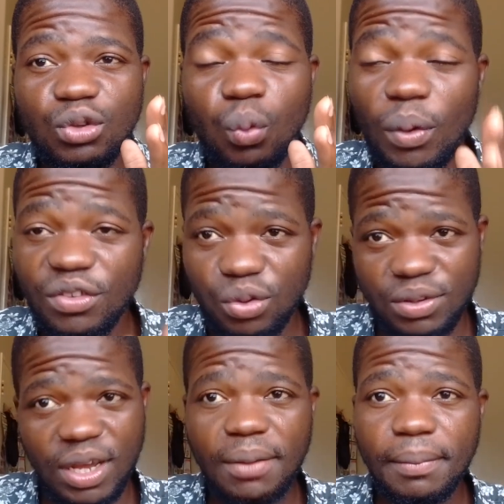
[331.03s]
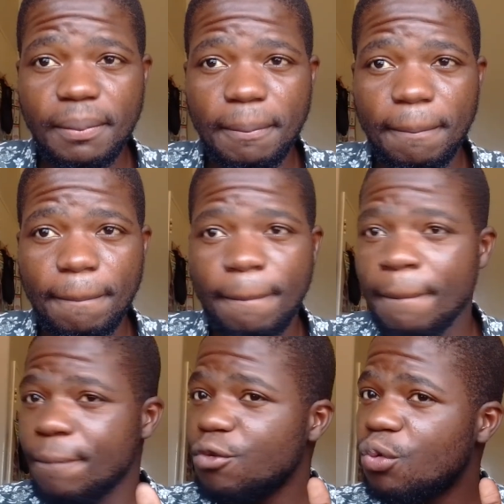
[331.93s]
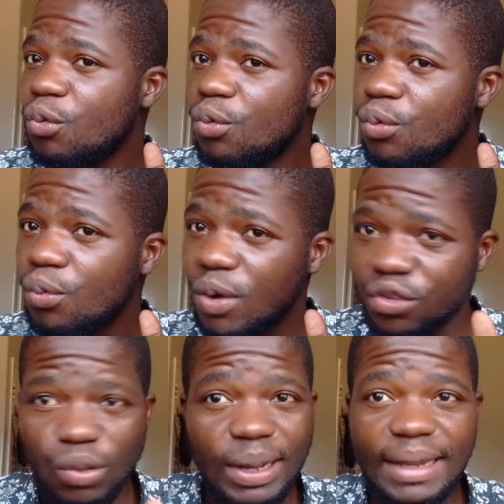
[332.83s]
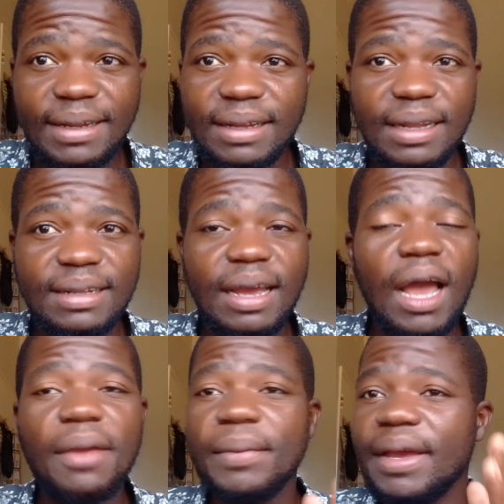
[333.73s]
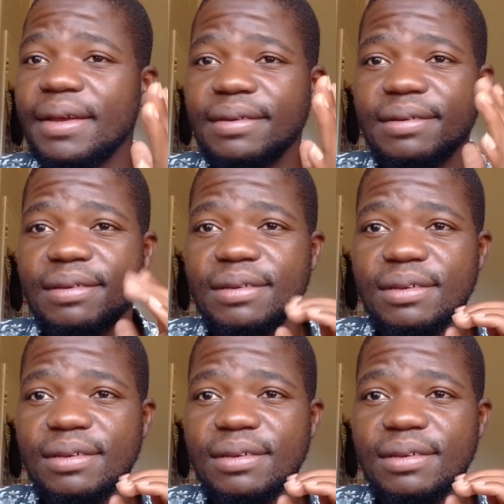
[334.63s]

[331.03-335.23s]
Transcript: waste your time, to waste your learning time, and